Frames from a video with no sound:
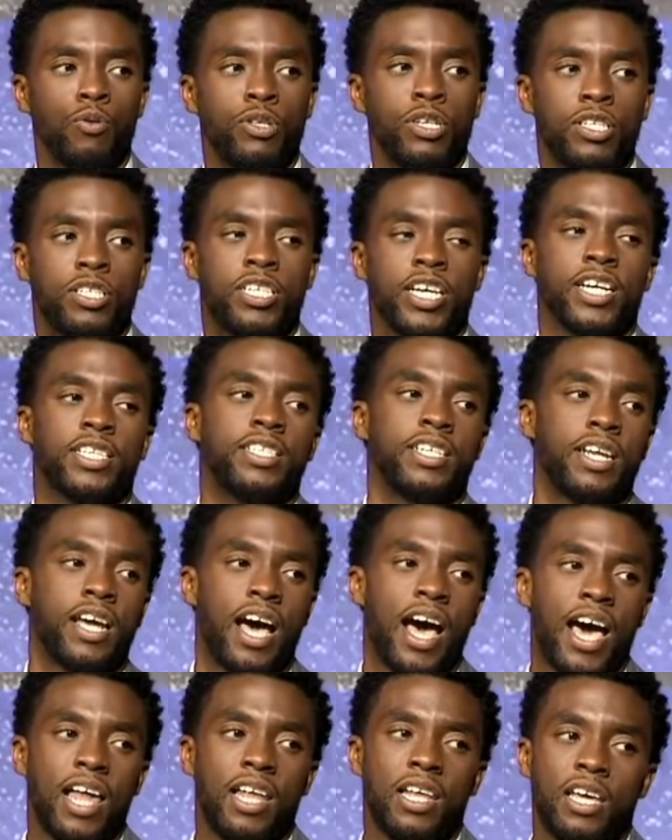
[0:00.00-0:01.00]
who
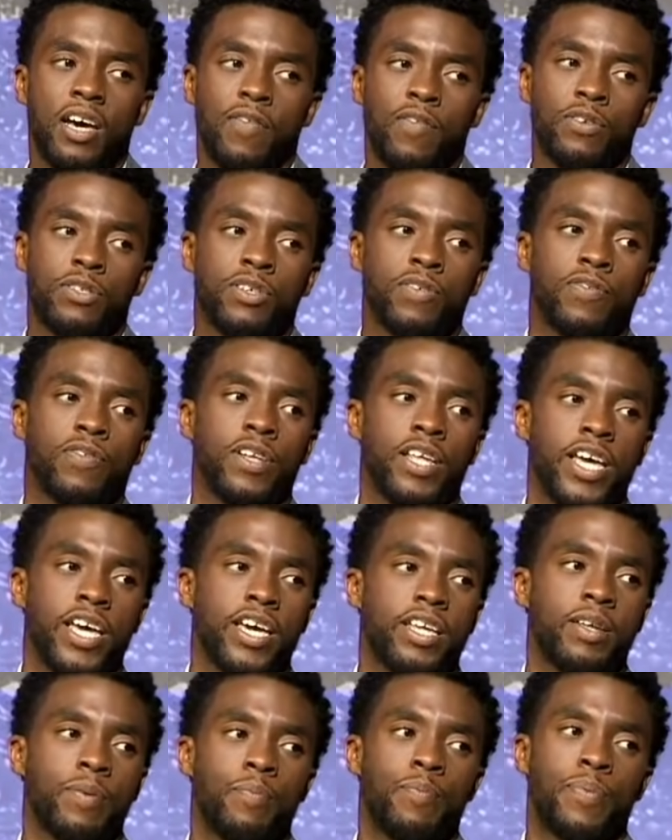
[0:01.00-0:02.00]
detected high levels of
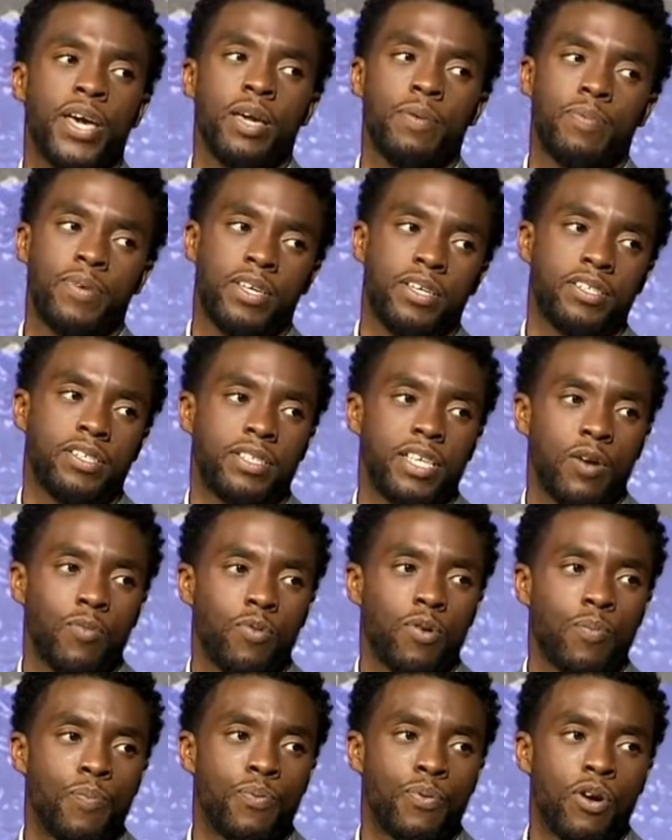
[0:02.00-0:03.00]
lead in babies
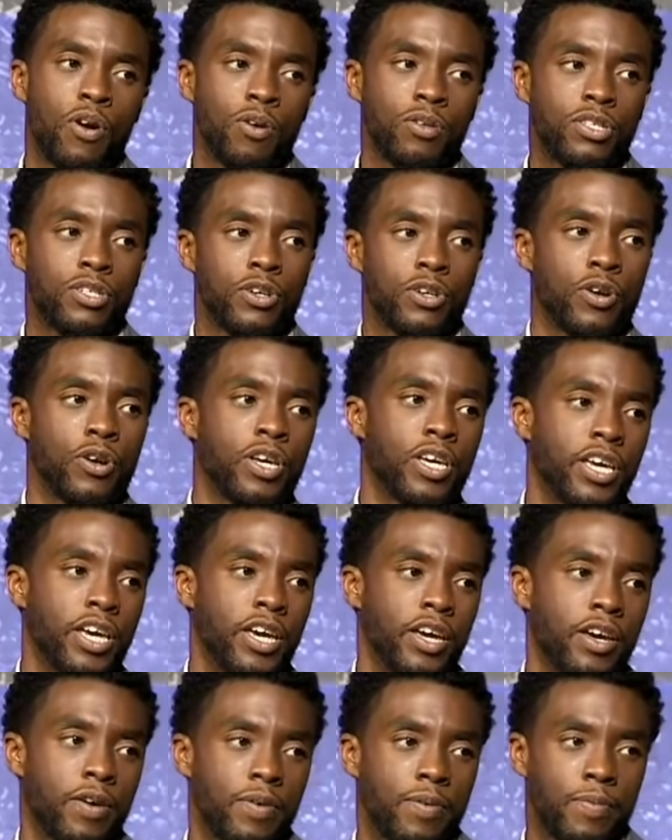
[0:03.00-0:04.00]
that were brought to her
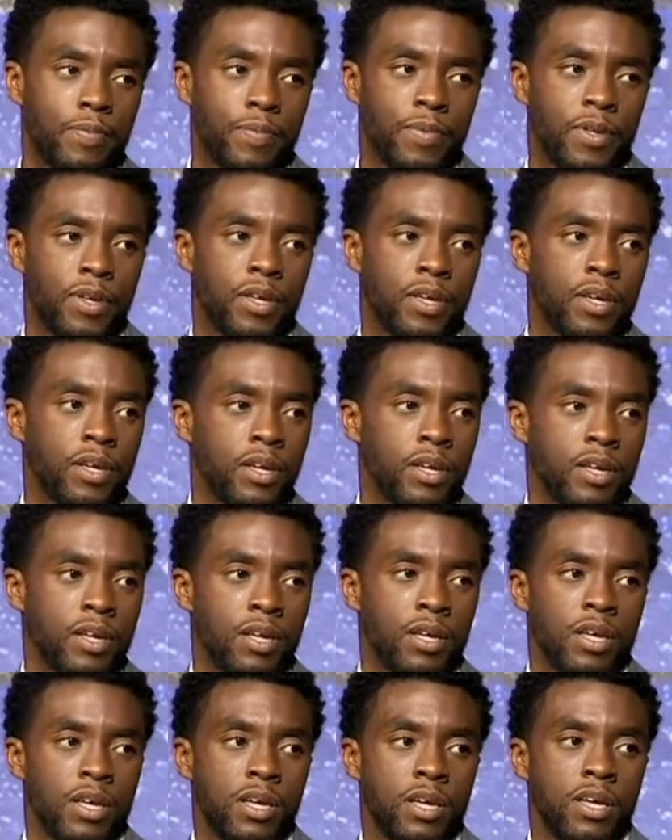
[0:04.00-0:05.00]
care.
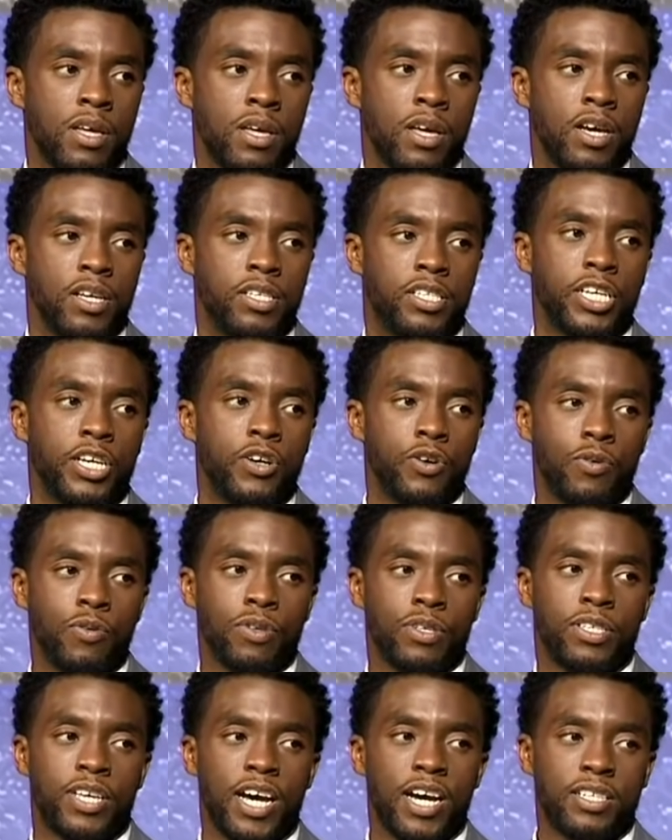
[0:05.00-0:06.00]
Until